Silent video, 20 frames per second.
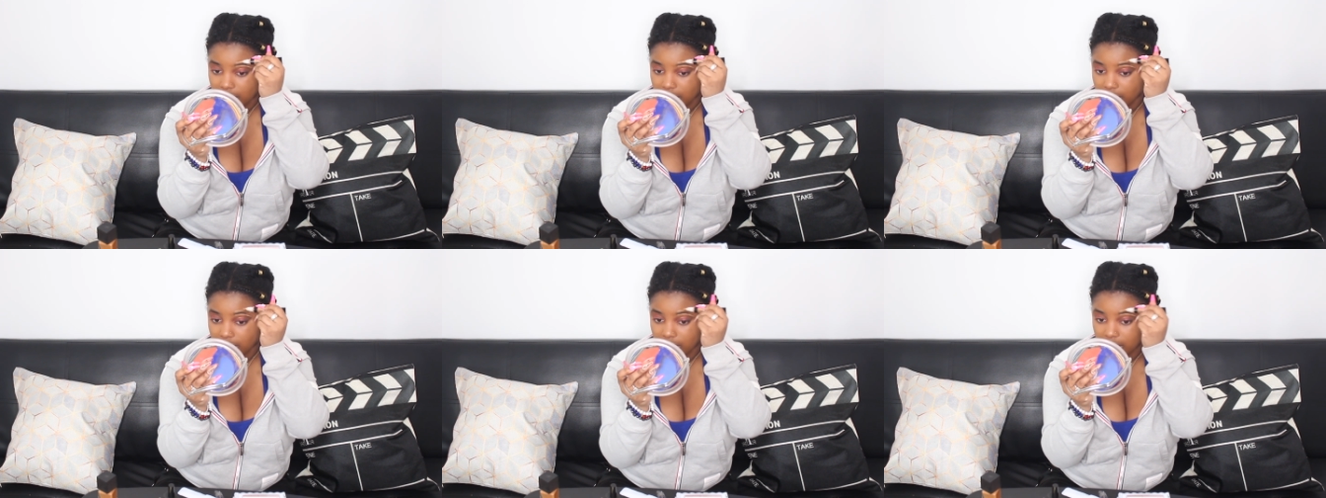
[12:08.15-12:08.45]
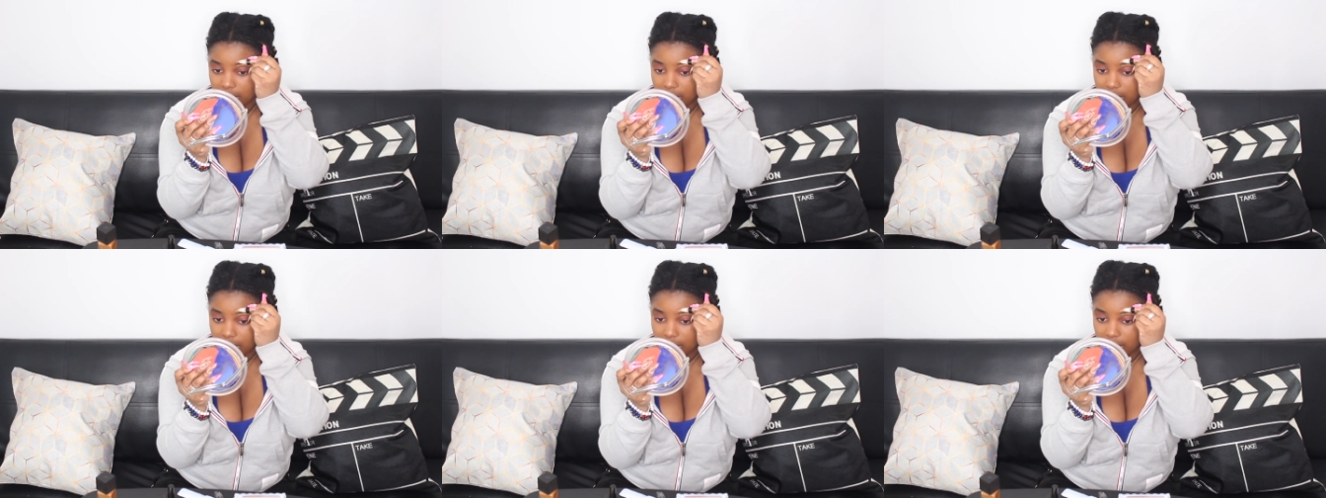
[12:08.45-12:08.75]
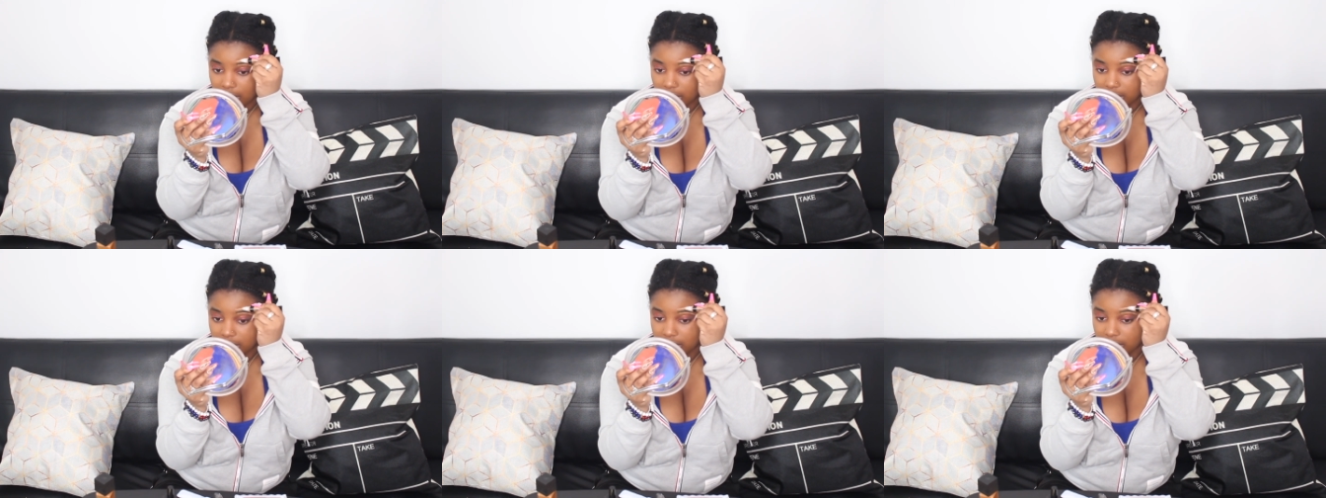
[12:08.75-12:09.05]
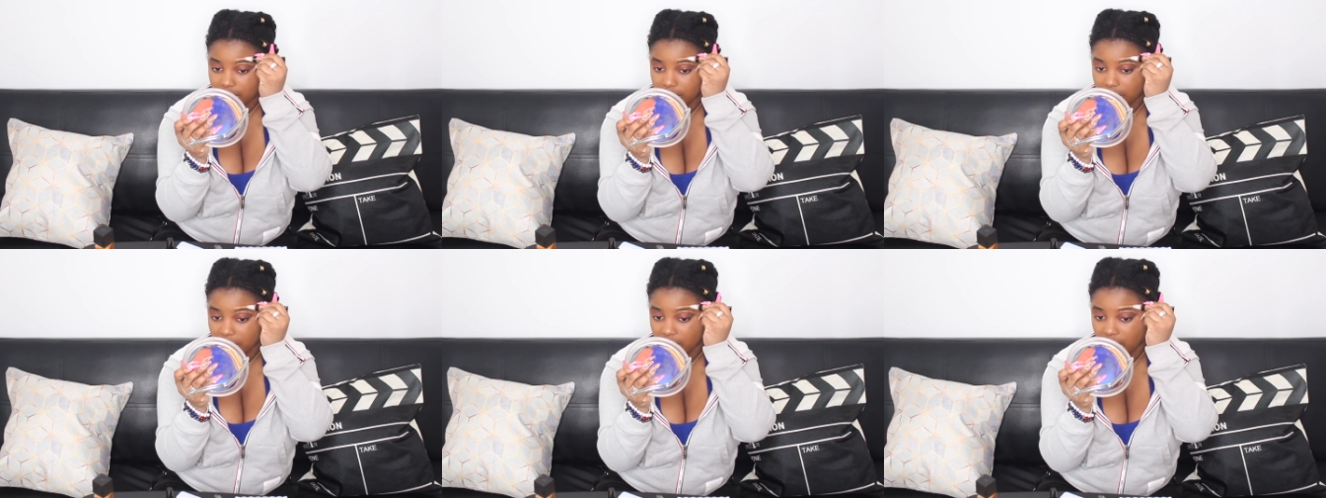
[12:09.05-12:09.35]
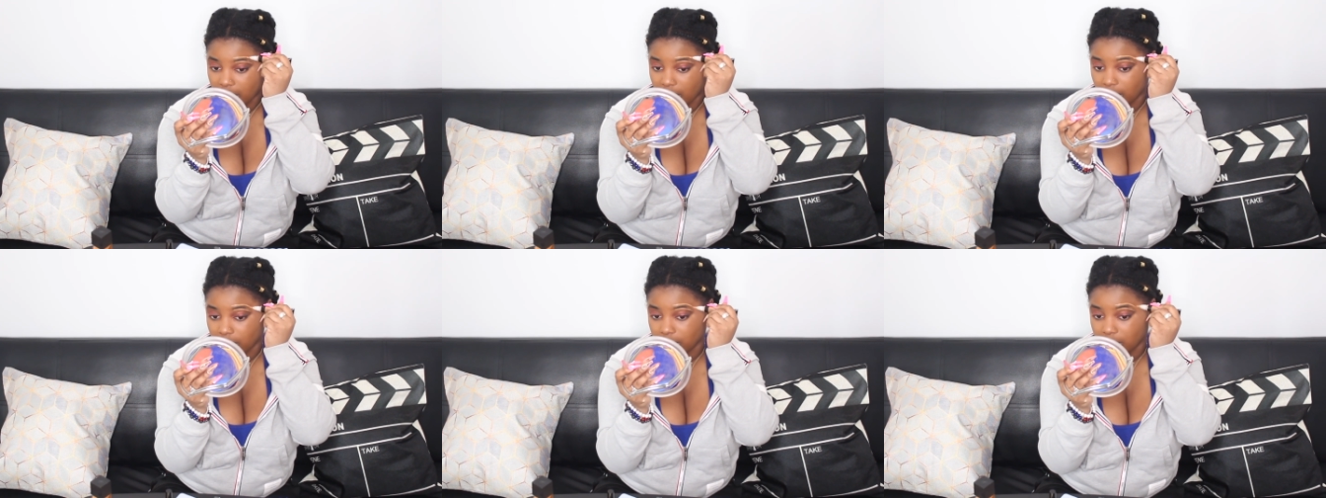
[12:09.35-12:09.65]
Okay, I need to get my
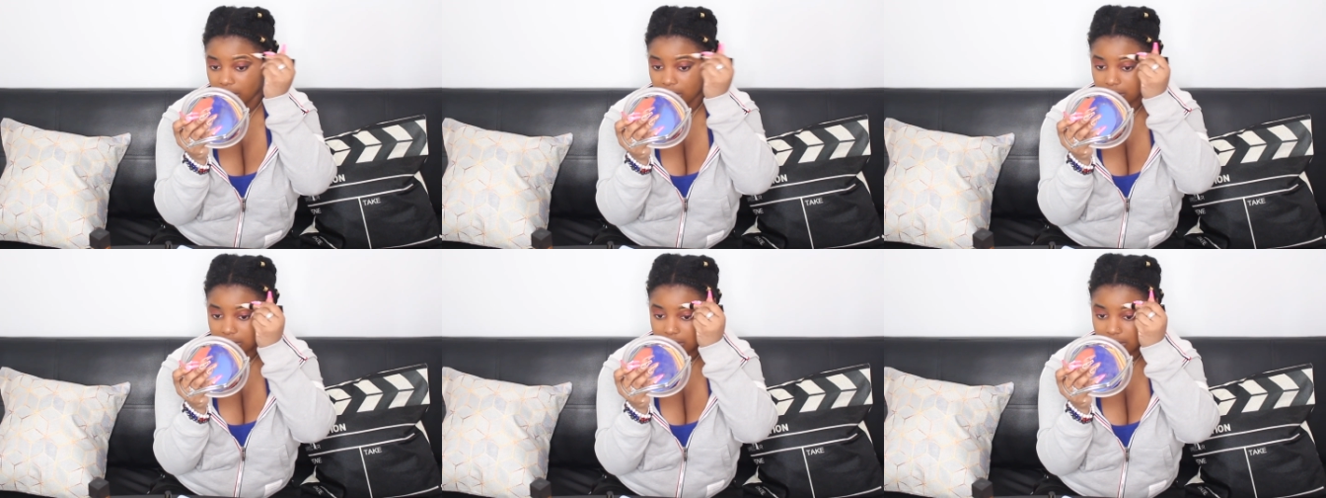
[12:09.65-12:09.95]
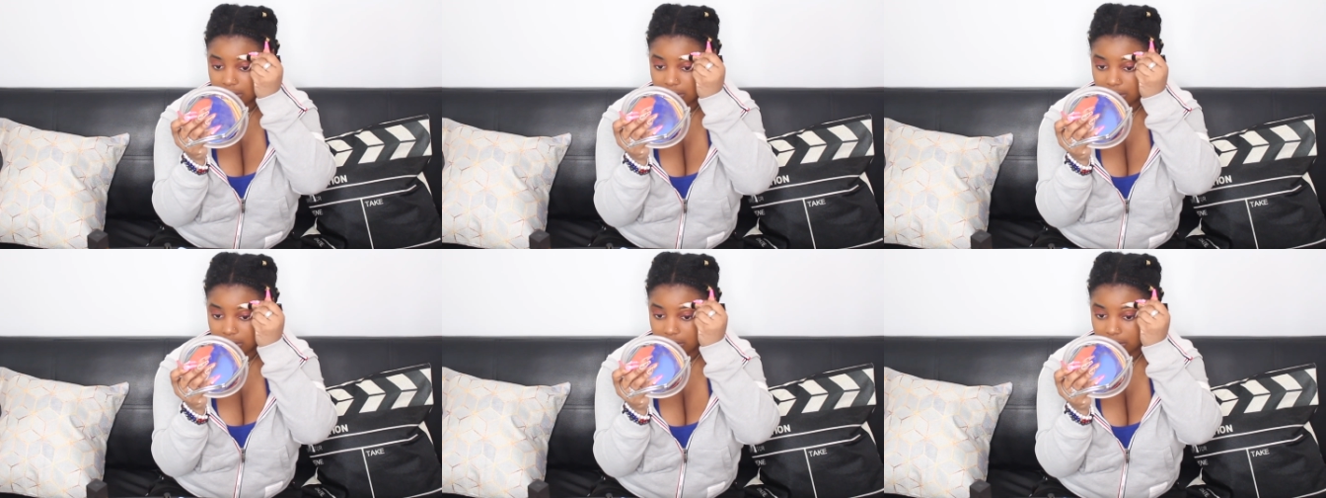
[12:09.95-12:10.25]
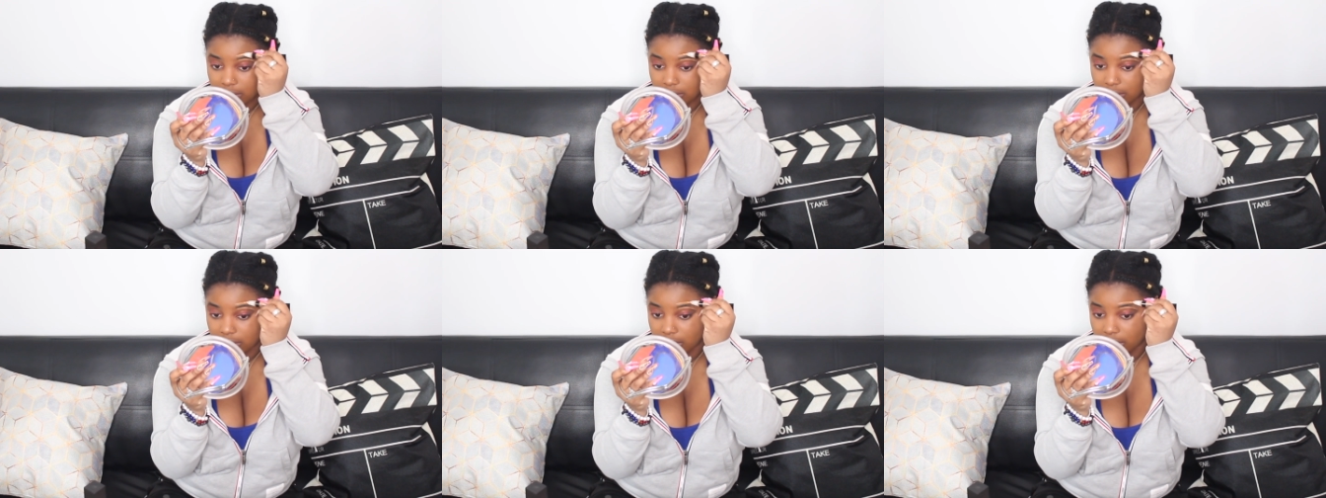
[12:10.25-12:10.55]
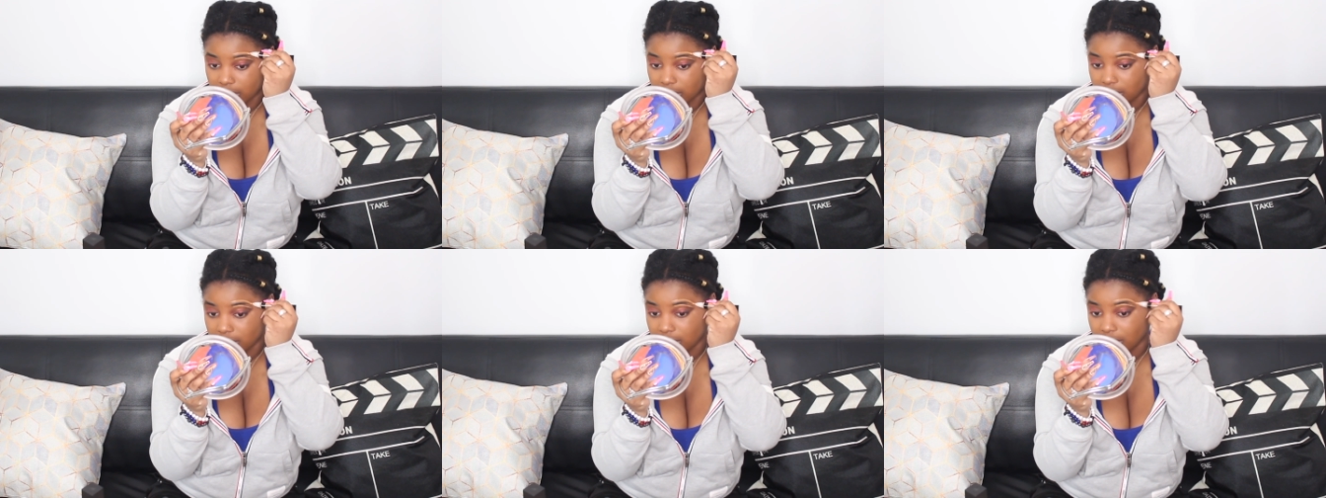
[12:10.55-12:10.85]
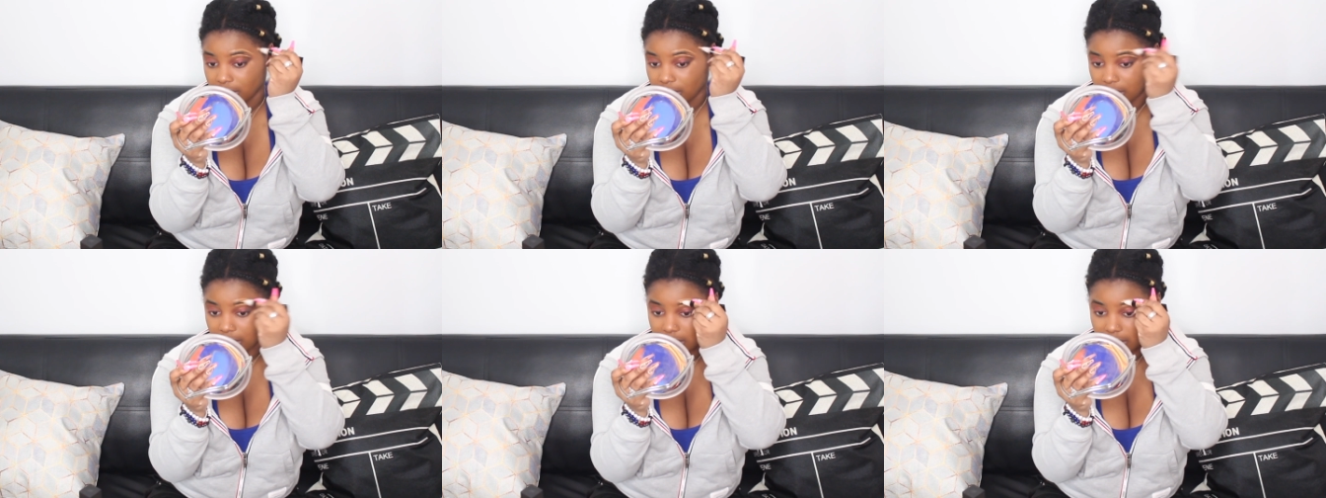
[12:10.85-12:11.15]
eyebrows done like
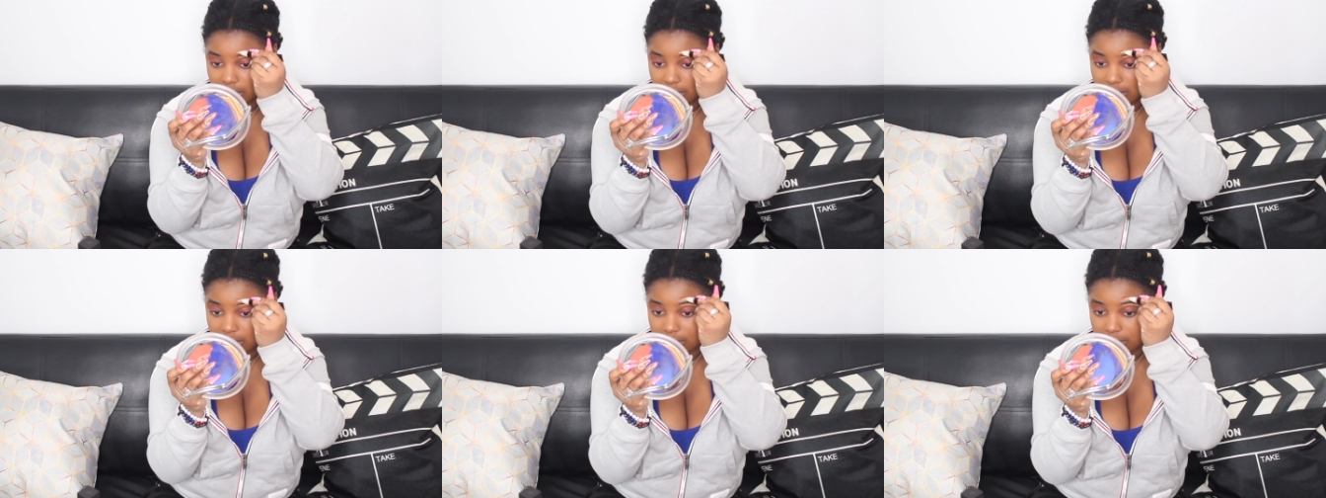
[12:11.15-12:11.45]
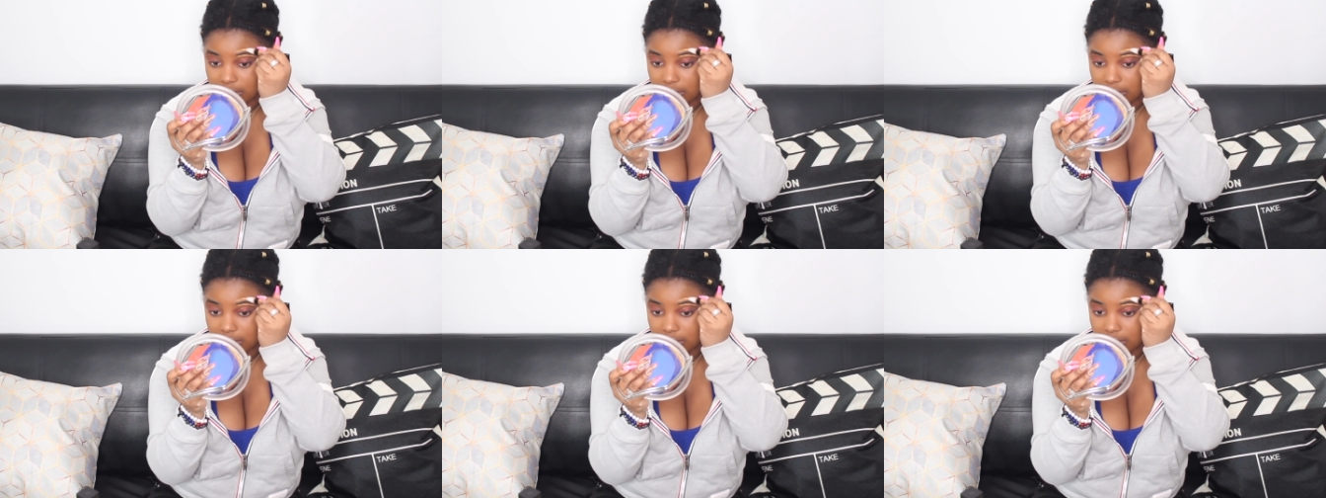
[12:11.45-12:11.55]
tonight.